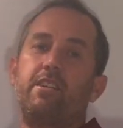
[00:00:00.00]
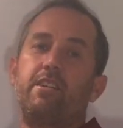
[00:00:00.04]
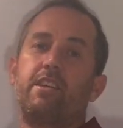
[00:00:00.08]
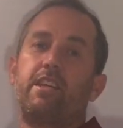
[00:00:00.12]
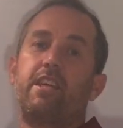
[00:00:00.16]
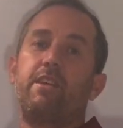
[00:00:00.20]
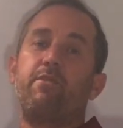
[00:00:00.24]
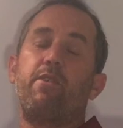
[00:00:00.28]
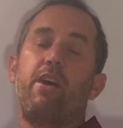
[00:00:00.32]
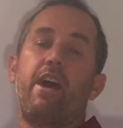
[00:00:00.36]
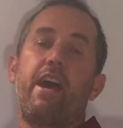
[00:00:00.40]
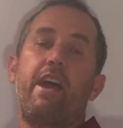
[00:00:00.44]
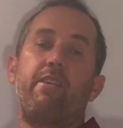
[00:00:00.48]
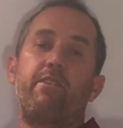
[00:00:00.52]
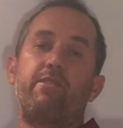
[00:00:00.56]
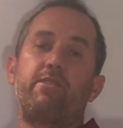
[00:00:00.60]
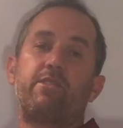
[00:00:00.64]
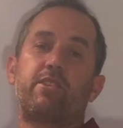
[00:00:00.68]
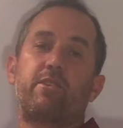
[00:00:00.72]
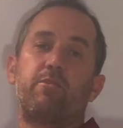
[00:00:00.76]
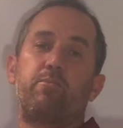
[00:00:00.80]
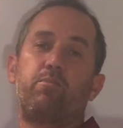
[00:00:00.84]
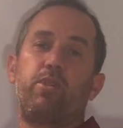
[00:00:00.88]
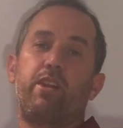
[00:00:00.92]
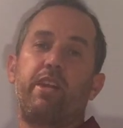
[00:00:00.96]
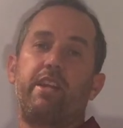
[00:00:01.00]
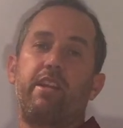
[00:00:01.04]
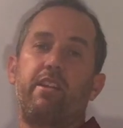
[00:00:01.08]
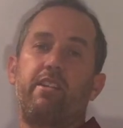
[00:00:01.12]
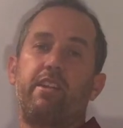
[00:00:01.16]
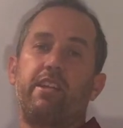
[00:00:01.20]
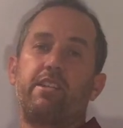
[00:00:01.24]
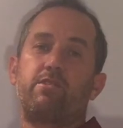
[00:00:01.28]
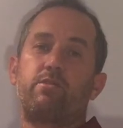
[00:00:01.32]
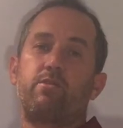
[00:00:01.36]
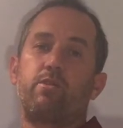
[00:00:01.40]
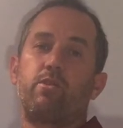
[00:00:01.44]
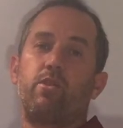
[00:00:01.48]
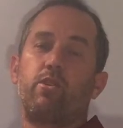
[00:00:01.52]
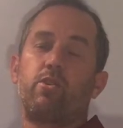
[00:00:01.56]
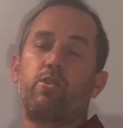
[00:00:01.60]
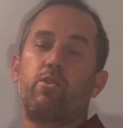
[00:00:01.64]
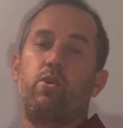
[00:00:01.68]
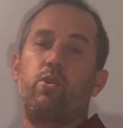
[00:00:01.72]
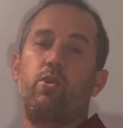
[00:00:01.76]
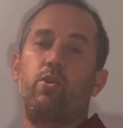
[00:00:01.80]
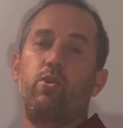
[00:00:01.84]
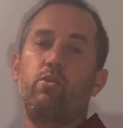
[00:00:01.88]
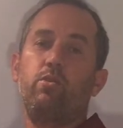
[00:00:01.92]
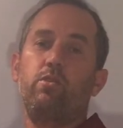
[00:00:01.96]
give Aaron's Complete Electrical a
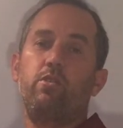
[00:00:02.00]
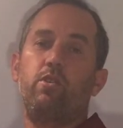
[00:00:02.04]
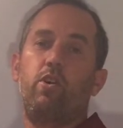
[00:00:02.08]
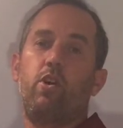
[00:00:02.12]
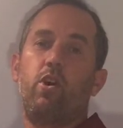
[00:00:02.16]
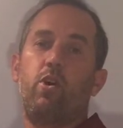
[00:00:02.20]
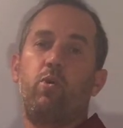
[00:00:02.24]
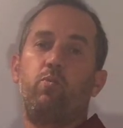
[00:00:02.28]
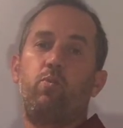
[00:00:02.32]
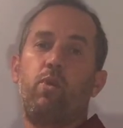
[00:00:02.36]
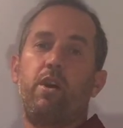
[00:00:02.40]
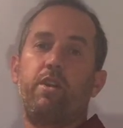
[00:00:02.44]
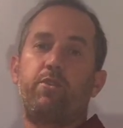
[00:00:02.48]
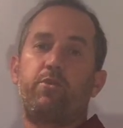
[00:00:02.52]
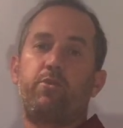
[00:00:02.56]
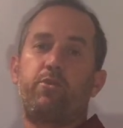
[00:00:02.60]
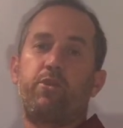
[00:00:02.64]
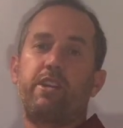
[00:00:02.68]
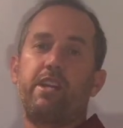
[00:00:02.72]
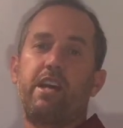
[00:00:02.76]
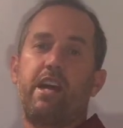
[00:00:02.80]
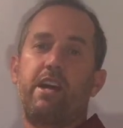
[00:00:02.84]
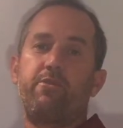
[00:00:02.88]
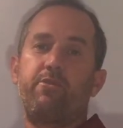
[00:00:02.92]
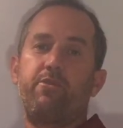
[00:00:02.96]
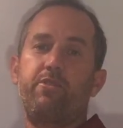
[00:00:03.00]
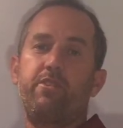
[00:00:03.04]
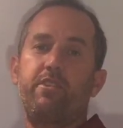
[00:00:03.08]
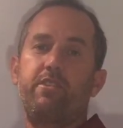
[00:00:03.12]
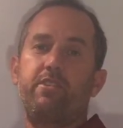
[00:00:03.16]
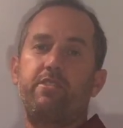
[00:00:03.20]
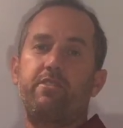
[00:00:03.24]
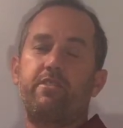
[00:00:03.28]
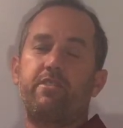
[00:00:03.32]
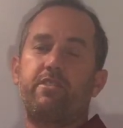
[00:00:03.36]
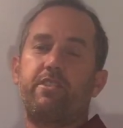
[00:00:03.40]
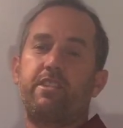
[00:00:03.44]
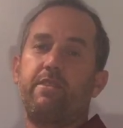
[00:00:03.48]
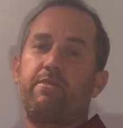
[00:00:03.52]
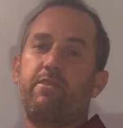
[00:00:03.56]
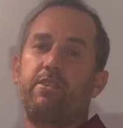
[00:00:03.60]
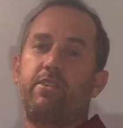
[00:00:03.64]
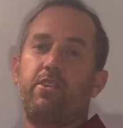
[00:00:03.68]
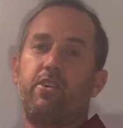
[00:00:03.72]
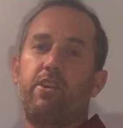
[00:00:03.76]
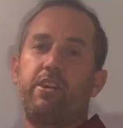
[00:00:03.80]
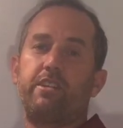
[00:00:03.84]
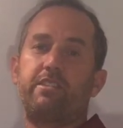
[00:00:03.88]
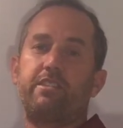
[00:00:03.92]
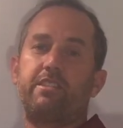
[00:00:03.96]
call on 1300
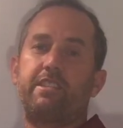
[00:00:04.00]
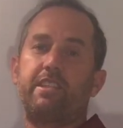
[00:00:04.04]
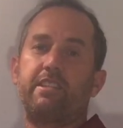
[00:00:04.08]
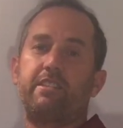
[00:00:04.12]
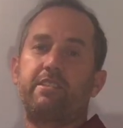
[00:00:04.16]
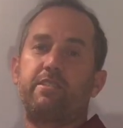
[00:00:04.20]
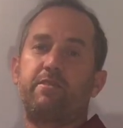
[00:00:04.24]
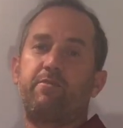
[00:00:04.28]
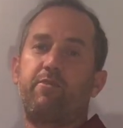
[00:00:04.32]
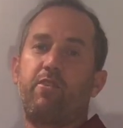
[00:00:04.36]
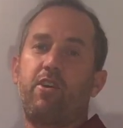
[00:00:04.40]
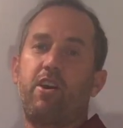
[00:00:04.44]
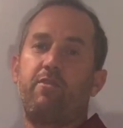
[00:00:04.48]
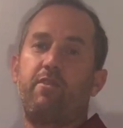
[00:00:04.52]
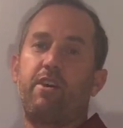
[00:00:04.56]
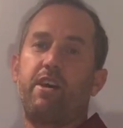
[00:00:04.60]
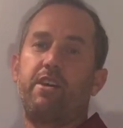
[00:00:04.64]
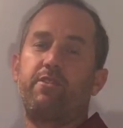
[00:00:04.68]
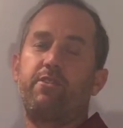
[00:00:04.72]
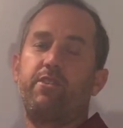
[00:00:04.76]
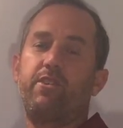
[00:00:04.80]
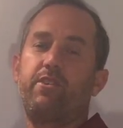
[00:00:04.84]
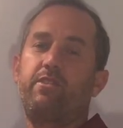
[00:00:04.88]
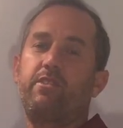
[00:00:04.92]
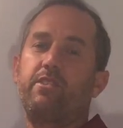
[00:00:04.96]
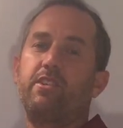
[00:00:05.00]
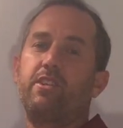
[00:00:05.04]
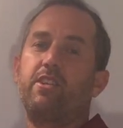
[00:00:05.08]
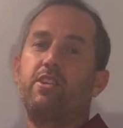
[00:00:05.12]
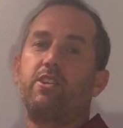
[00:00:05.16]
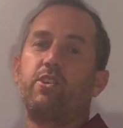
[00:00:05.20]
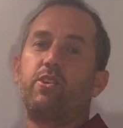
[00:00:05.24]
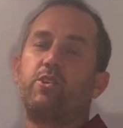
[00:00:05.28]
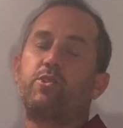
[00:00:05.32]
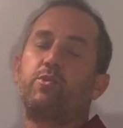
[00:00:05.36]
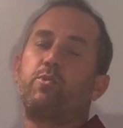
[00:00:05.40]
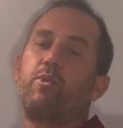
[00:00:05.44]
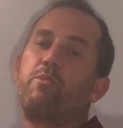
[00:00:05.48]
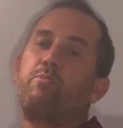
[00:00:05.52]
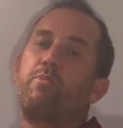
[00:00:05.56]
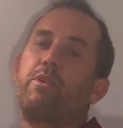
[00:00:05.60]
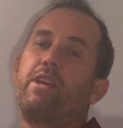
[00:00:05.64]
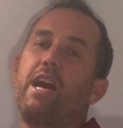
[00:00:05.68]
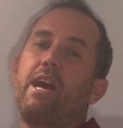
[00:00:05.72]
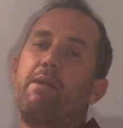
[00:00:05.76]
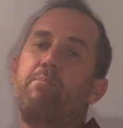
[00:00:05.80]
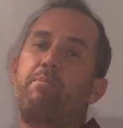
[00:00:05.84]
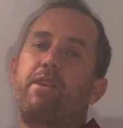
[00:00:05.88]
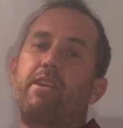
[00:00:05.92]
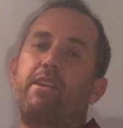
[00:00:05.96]
796 500 because we'd be
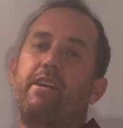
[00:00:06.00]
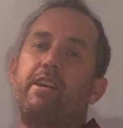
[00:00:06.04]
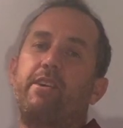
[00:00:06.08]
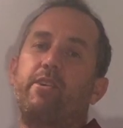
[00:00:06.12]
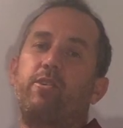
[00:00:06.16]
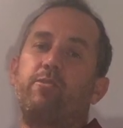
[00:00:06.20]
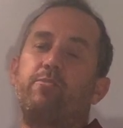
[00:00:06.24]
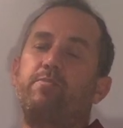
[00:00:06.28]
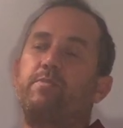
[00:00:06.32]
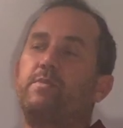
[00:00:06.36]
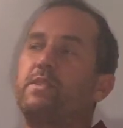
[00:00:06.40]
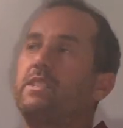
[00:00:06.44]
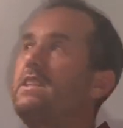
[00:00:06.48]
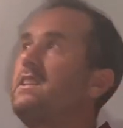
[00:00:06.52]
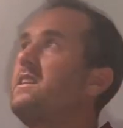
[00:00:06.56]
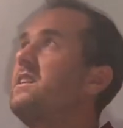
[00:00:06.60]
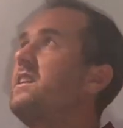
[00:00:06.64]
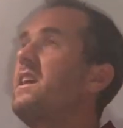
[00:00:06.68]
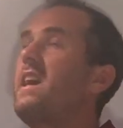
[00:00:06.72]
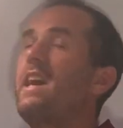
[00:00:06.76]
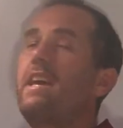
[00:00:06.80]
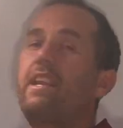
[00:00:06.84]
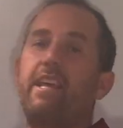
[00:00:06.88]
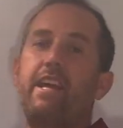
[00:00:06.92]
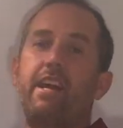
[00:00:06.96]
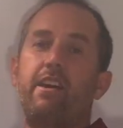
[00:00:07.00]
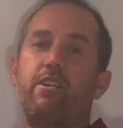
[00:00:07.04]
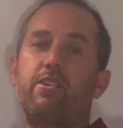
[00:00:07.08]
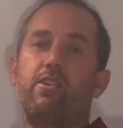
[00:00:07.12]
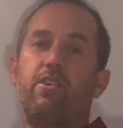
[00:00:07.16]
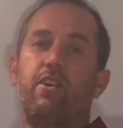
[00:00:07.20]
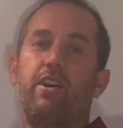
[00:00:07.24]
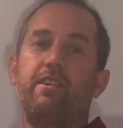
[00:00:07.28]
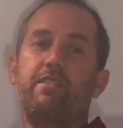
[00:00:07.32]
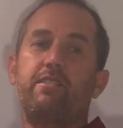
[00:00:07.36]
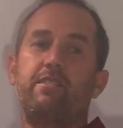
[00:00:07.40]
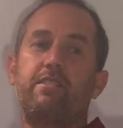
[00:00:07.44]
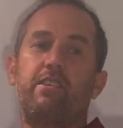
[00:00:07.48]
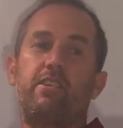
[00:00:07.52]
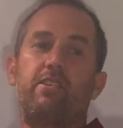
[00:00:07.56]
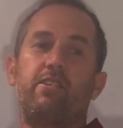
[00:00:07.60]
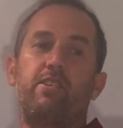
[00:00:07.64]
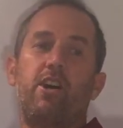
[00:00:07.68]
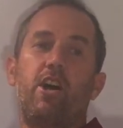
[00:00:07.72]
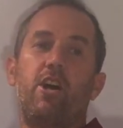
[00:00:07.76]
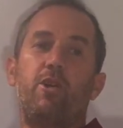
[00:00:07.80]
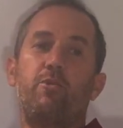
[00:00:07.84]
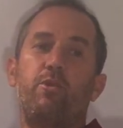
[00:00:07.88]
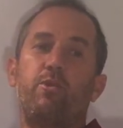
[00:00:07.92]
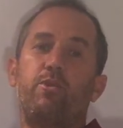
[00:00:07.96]
happy to help. Anyhow guys,
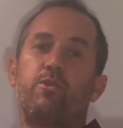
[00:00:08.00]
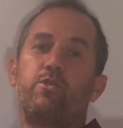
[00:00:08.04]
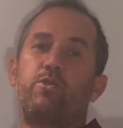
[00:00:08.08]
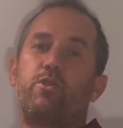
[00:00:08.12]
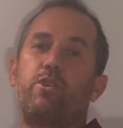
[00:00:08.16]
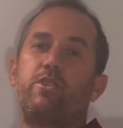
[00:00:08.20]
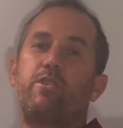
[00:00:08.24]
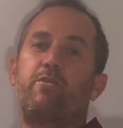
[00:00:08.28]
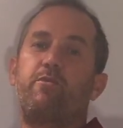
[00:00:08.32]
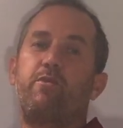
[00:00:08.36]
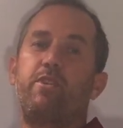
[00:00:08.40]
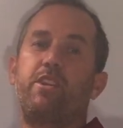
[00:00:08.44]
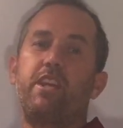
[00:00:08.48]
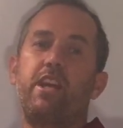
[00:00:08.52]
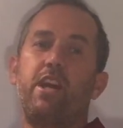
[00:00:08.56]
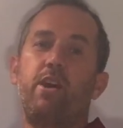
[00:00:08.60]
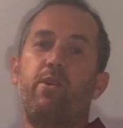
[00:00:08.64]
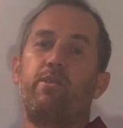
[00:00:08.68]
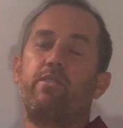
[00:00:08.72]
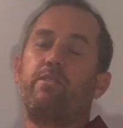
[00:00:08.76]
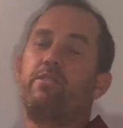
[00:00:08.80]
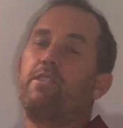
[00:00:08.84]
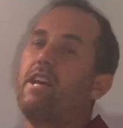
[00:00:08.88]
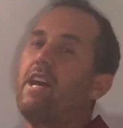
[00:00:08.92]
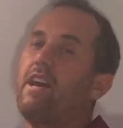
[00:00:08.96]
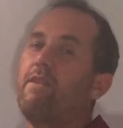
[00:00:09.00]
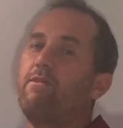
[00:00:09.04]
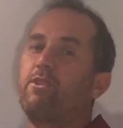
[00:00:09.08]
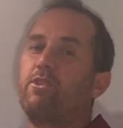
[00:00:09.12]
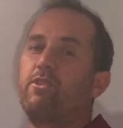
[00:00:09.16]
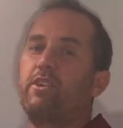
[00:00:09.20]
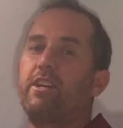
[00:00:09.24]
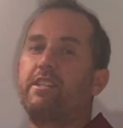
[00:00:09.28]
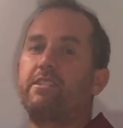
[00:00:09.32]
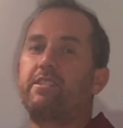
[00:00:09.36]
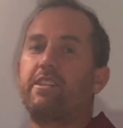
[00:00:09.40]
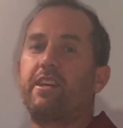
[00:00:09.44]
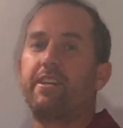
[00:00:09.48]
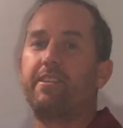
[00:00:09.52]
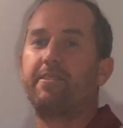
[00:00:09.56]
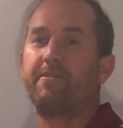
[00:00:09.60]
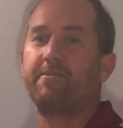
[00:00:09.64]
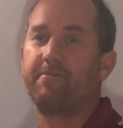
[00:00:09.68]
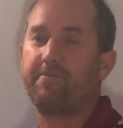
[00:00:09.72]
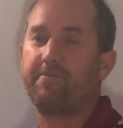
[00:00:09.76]
hope you enjoyed the video and have a great day.